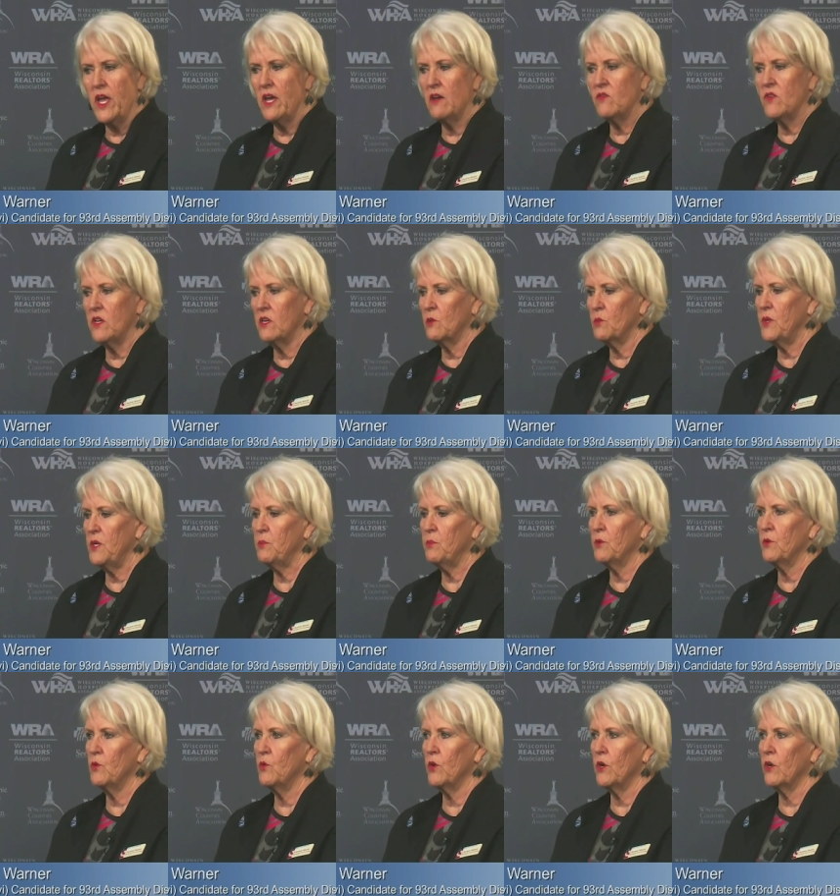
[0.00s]
We have young
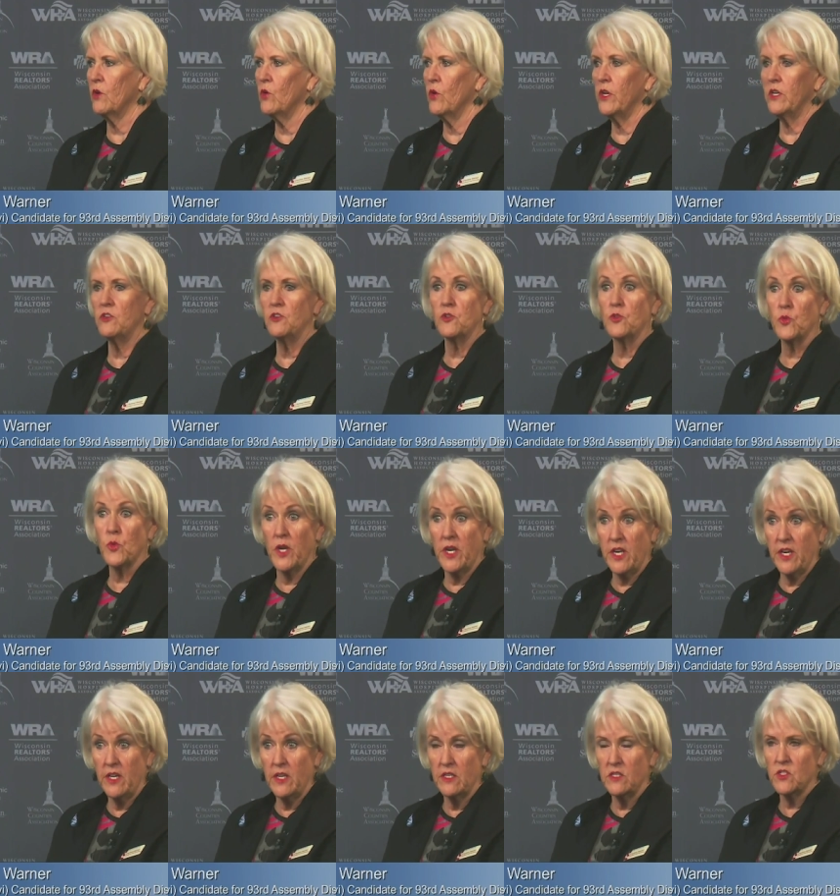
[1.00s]
people who are going to
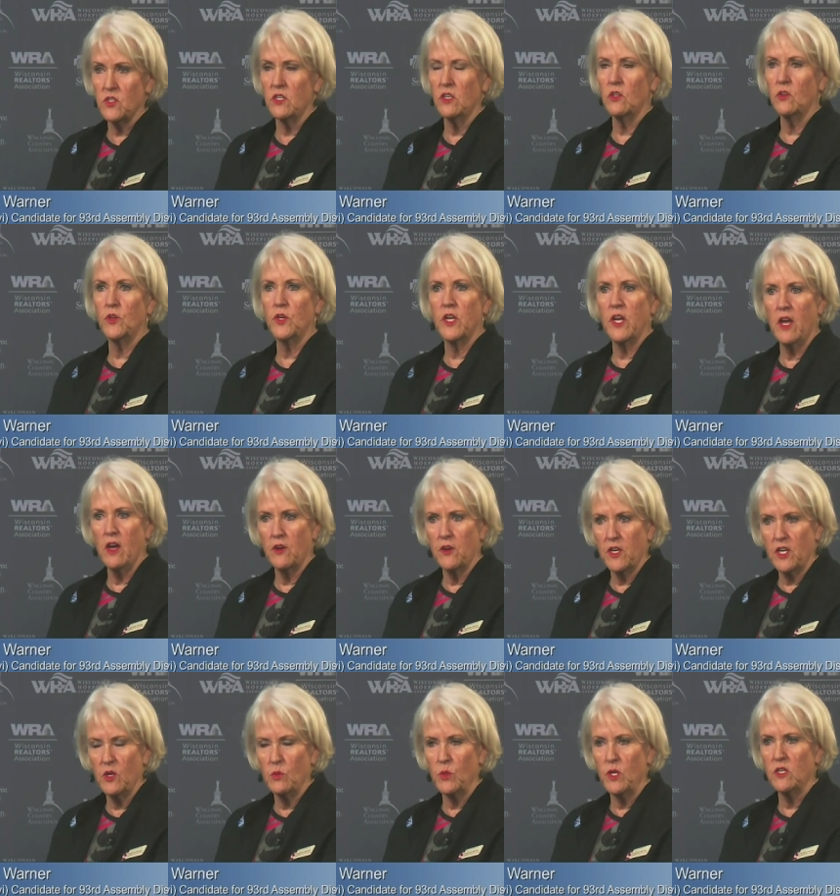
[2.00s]
trainings and learning how
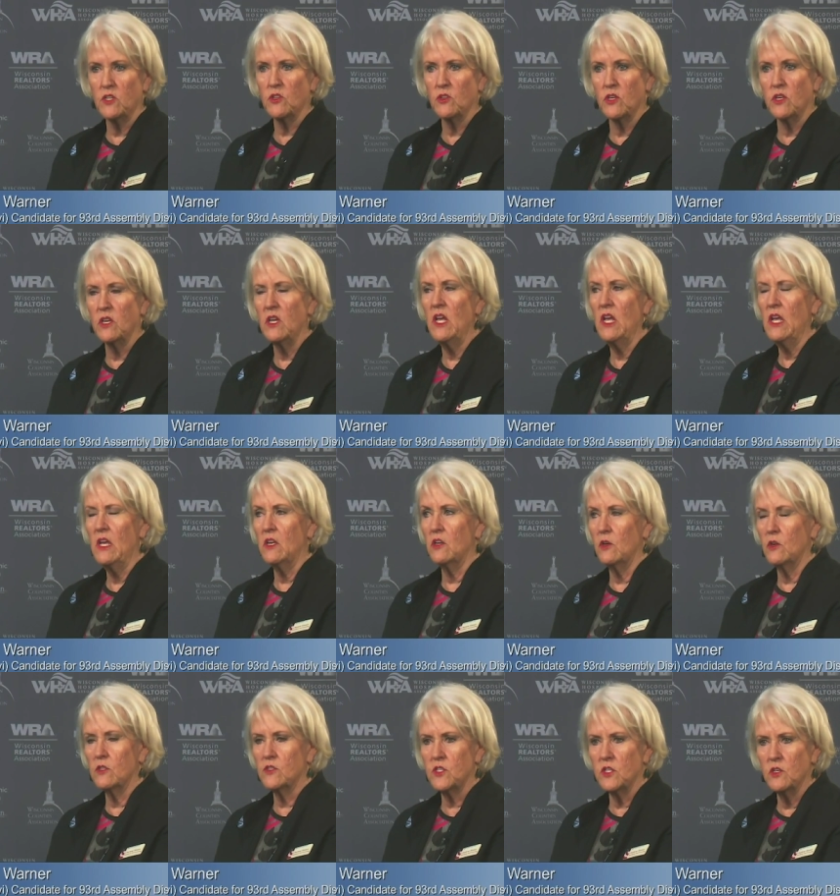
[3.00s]
to come into the
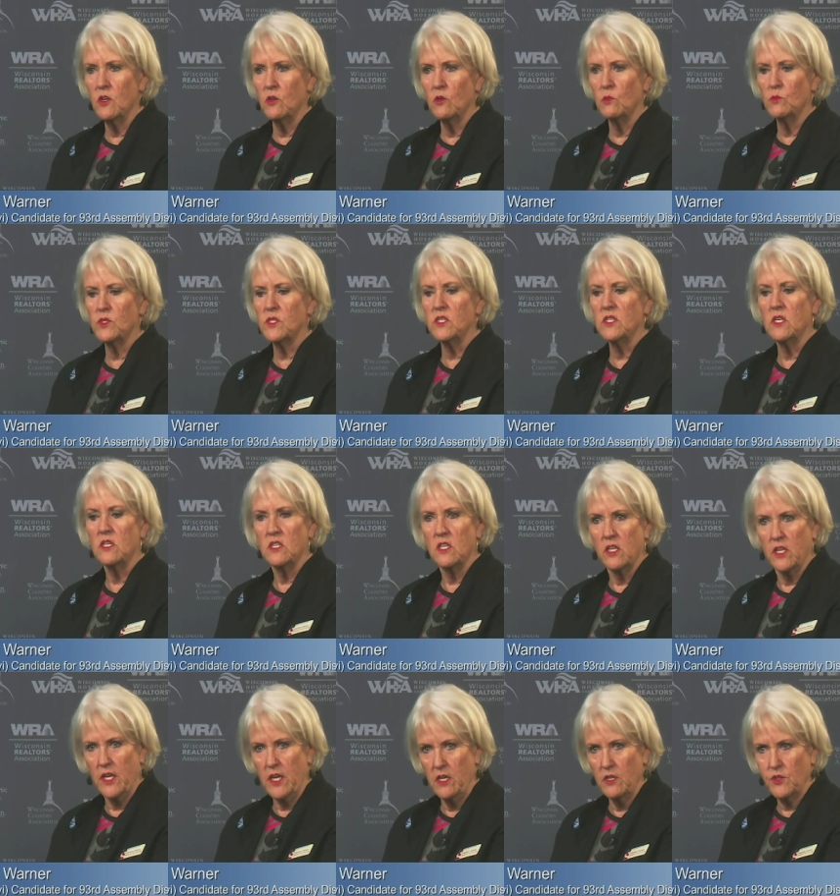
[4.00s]
nursing homes and
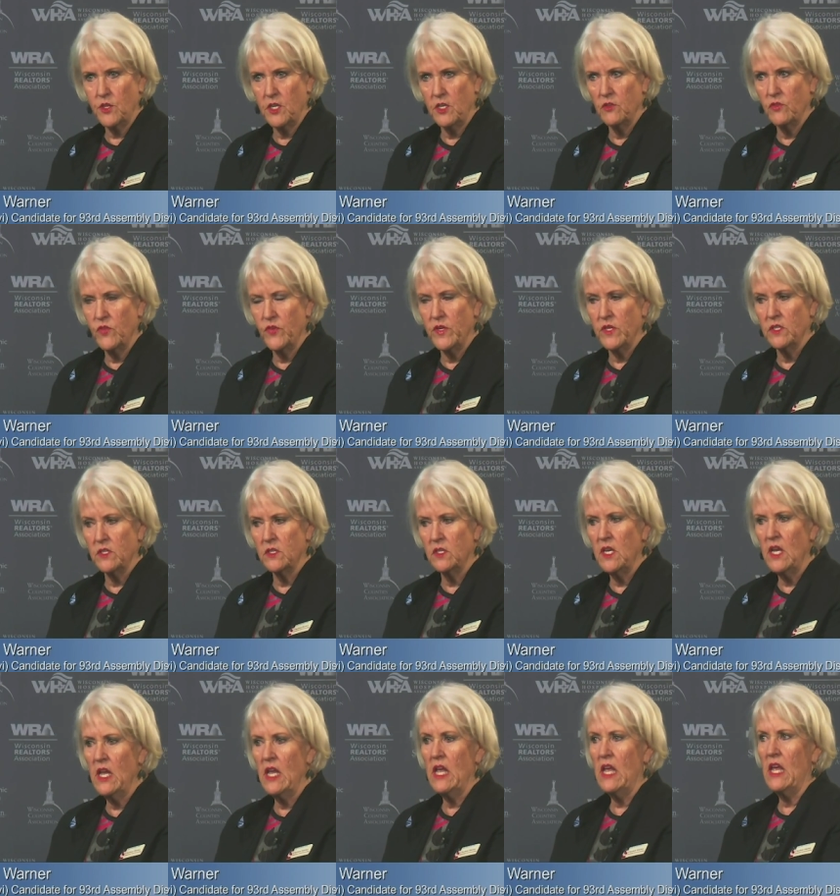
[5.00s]
into the healthcare
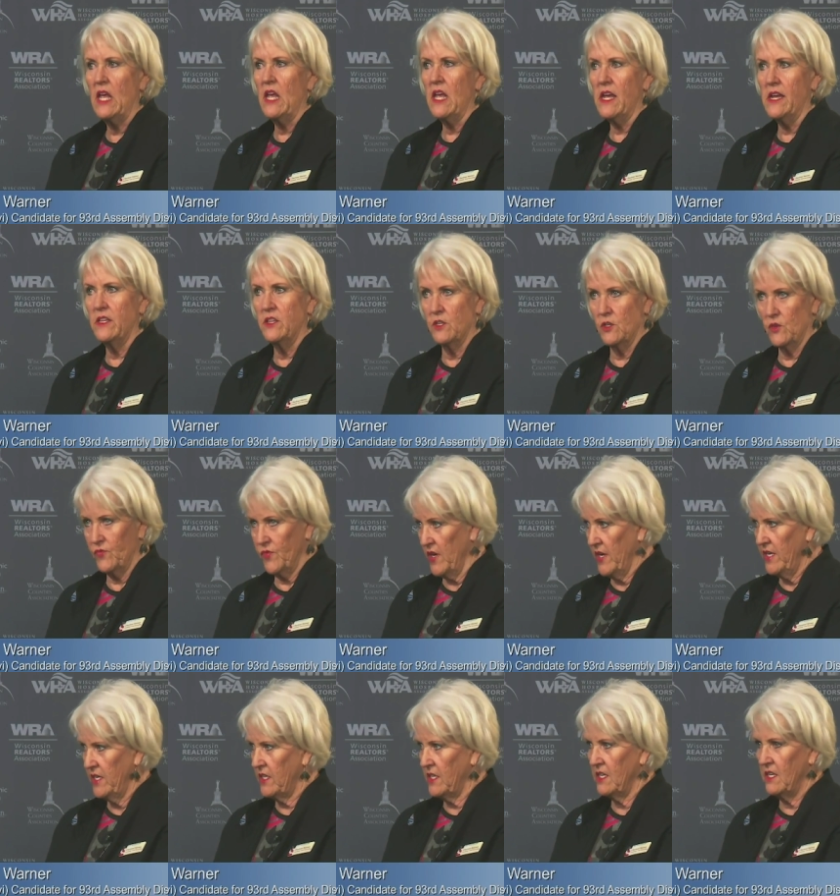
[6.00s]
field. And they're
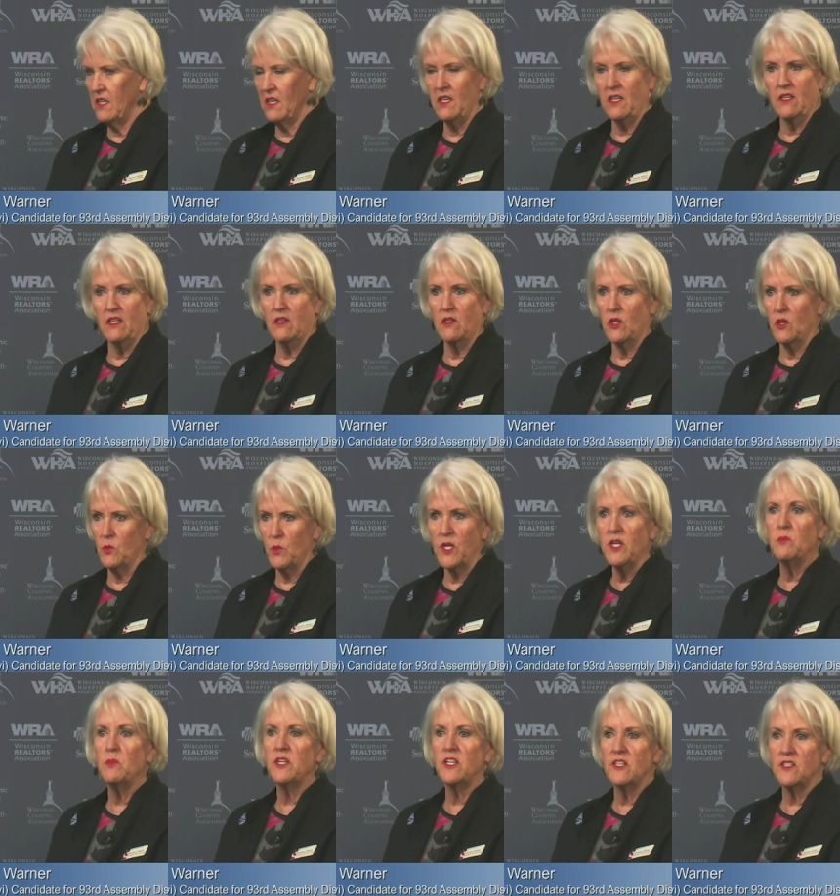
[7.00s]
finding, they're
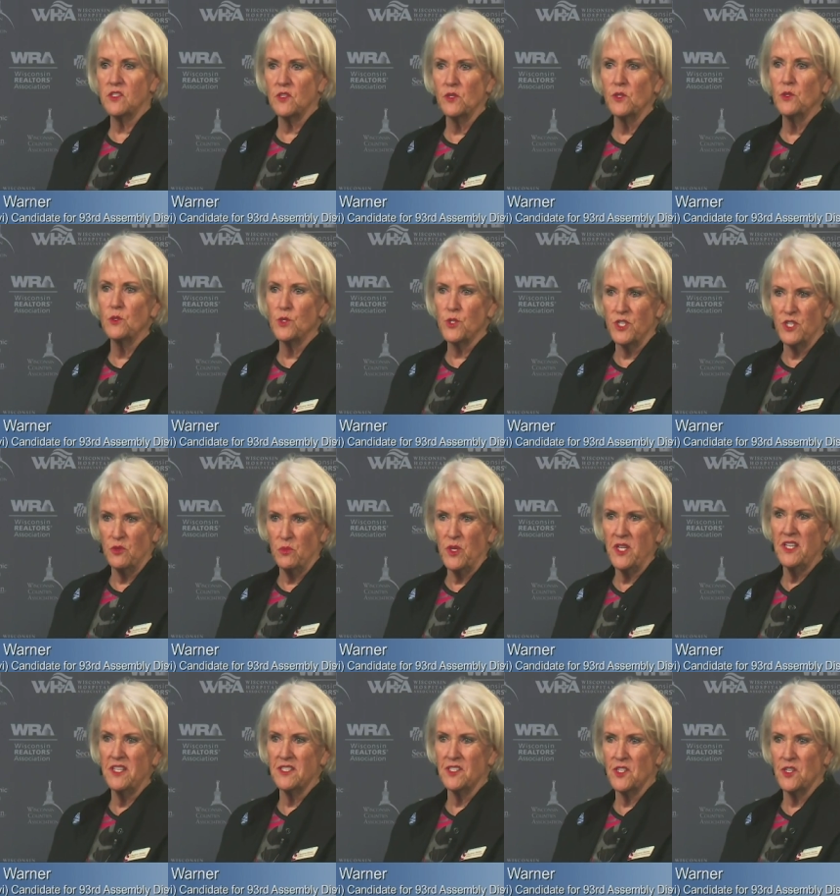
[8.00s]
becoming disillusioned
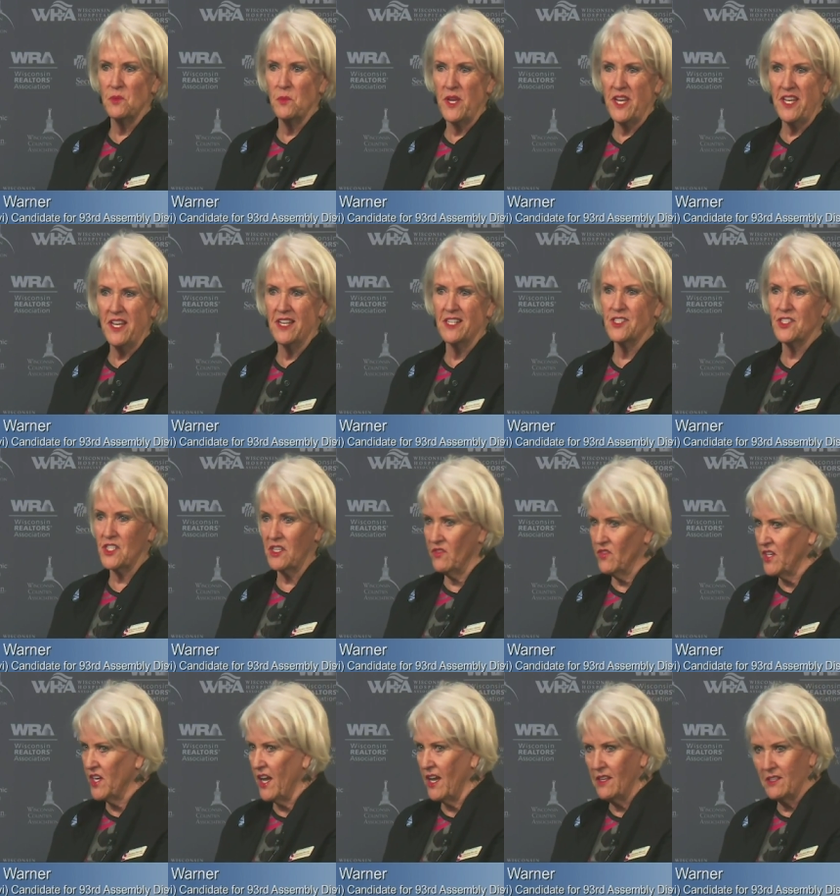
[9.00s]
because they're making
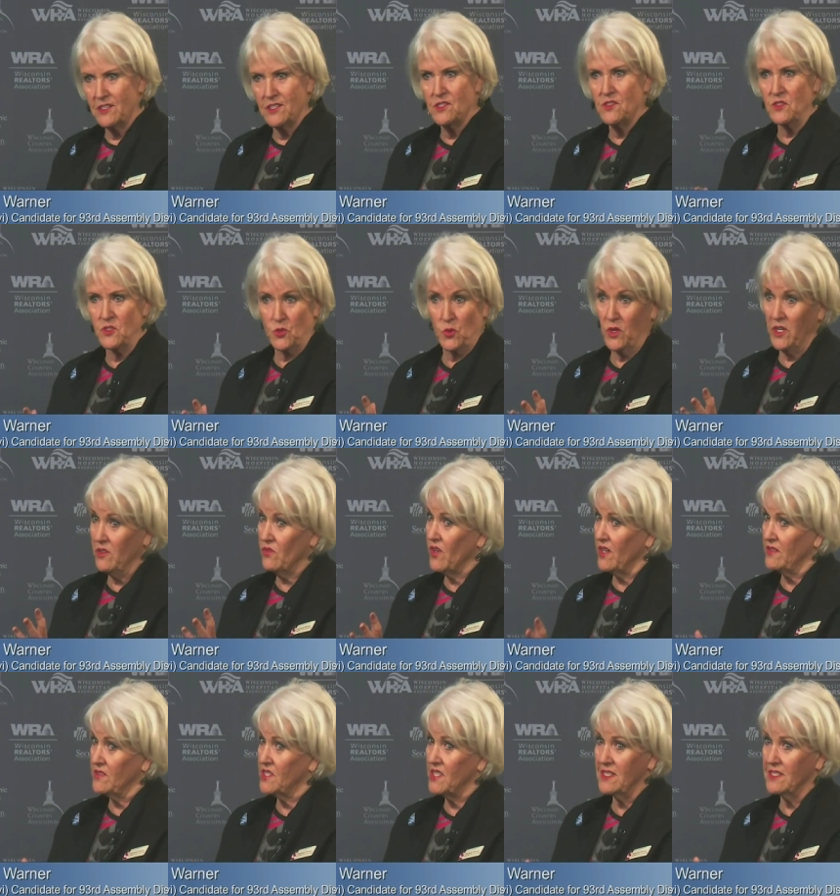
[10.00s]
seven dollars and
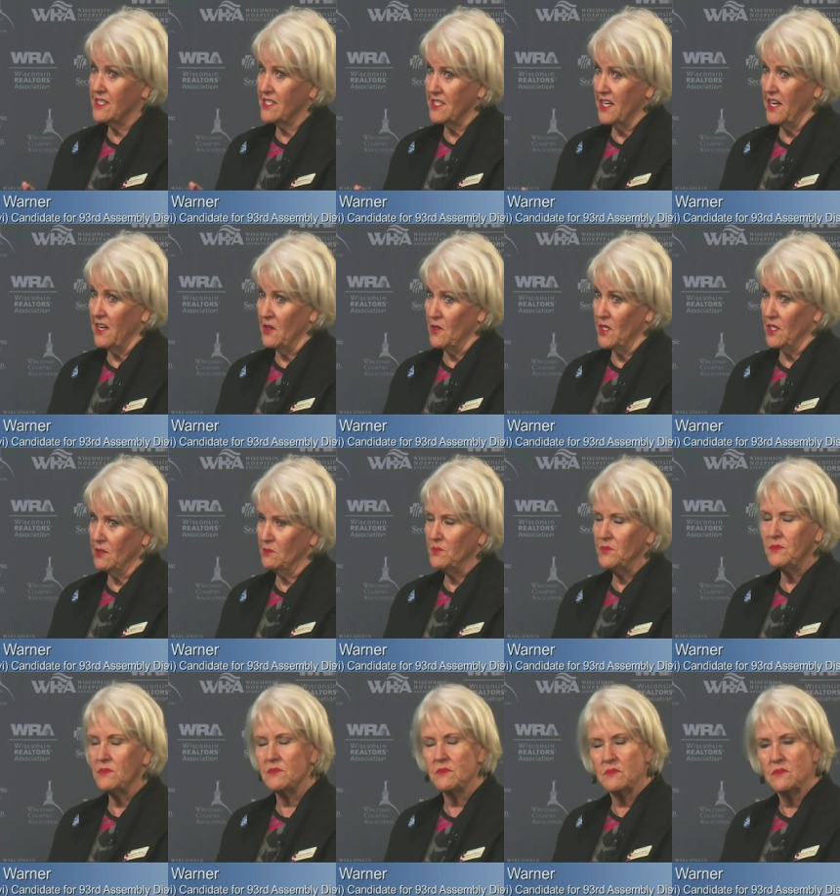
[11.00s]
twenty-five cents an hour.